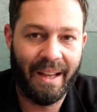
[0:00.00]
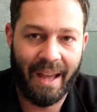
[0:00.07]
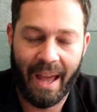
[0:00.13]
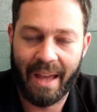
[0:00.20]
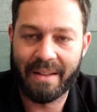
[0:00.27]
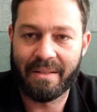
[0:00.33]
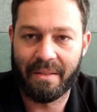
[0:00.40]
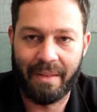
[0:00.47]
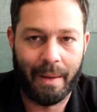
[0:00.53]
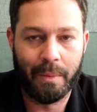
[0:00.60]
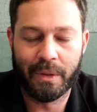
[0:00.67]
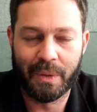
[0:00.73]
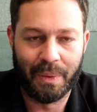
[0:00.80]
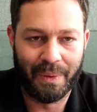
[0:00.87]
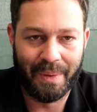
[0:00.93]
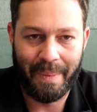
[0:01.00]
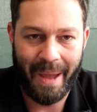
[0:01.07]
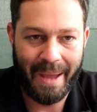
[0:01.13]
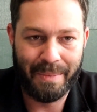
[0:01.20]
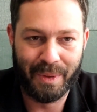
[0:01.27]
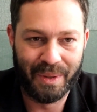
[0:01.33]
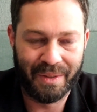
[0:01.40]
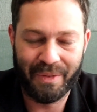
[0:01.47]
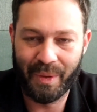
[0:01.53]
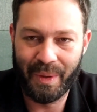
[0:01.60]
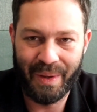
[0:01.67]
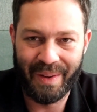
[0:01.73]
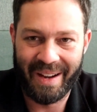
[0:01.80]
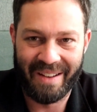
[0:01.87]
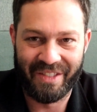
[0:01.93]
and they will do all the paperwork for
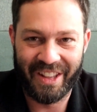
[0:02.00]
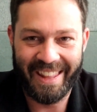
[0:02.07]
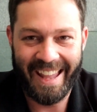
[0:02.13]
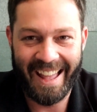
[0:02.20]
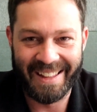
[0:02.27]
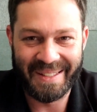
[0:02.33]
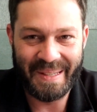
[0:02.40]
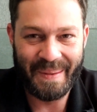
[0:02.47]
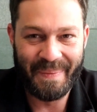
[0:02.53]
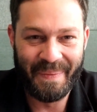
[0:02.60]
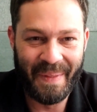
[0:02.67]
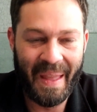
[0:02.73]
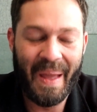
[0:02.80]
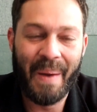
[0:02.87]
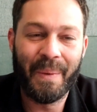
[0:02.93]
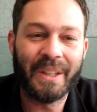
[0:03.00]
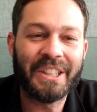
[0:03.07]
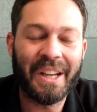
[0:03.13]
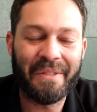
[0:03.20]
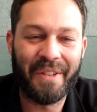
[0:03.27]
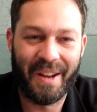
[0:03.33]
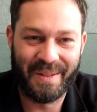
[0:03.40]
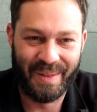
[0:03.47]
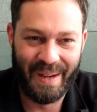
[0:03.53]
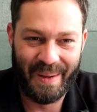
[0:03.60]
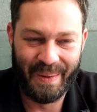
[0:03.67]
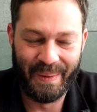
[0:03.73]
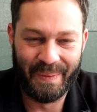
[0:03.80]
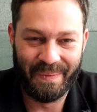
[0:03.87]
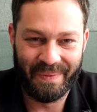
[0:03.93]
you and everything else, which I find really
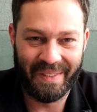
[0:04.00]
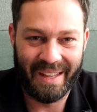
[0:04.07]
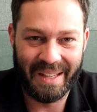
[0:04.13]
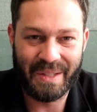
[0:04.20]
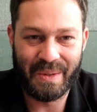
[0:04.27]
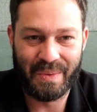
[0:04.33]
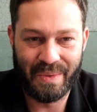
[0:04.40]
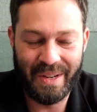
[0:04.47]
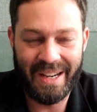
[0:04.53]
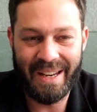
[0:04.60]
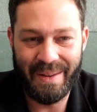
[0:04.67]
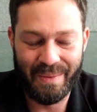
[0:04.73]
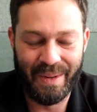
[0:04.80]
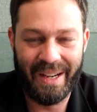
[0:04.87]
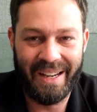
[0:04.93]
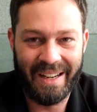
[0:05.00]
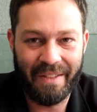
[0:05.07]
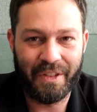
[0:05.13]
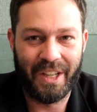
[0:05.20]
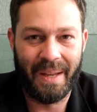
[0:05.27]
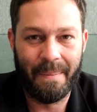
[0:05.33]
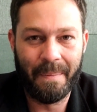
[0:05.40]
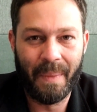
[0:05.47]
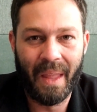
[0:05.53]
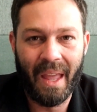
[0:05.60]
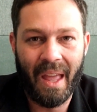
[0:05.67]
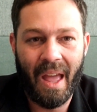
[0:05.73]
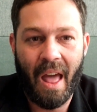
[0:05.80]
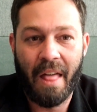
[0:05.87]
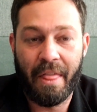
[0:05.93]
cool. It's really, really nifty.
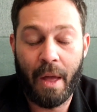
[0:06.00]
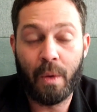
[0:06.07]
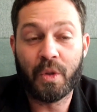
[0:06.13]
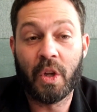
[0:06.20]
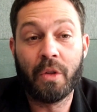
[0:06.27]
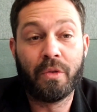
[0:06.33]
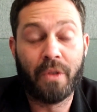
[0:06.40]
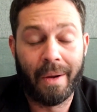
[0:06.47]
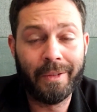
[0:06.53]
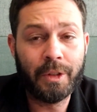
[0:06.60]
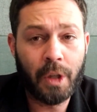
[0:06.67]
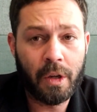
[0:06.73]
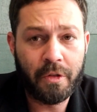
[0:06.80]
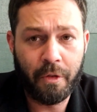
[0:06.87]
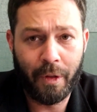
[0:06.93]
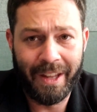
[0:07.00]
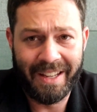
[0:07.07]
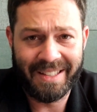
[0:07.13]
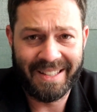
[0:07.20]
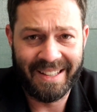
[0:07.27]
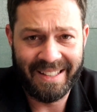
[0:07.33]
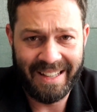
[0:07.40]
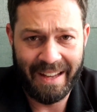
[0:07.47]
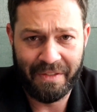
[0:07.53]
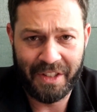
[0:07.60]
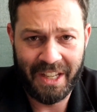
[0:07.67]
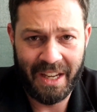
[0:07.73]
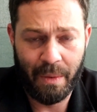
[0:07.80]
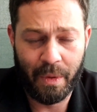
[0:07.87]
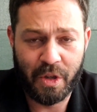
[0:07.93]
They also don't charge for the instant
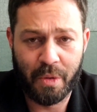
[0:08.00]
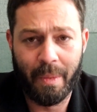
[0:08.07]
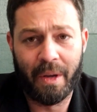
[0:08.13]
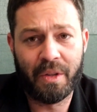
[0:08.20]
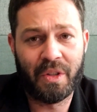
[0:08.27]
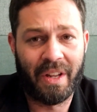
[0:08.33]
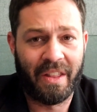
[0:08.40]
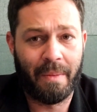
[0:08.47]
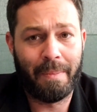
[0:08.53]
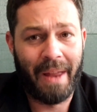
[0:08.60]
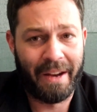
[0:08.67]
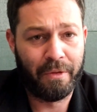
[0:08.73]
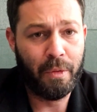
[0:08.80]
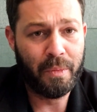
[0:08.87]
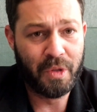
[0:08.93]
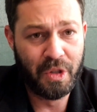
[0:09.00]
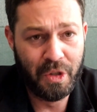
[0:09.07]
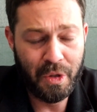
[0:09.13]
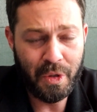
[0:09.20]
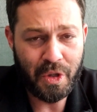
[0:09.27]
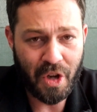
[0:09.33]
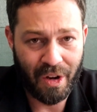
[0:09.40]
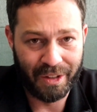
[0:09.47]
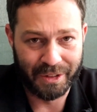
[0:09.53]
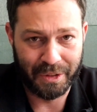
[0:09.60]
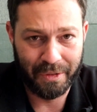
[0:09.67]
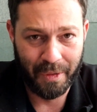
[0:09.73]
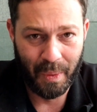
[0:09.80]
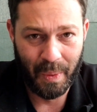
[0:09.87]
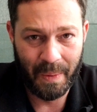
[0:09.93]
EFT, which most other platforms do charge
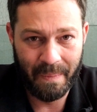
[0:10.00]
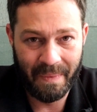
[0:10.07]
for.